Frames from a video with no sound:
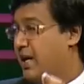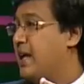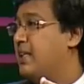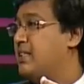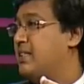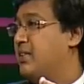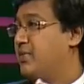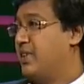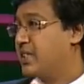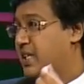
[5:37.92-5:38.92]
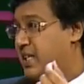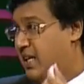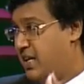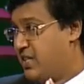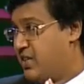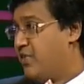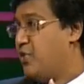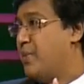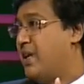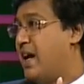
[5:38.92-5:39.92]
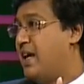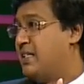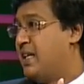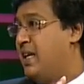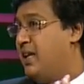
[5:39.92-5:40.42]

rights, the Universal Declaration of Human Rights.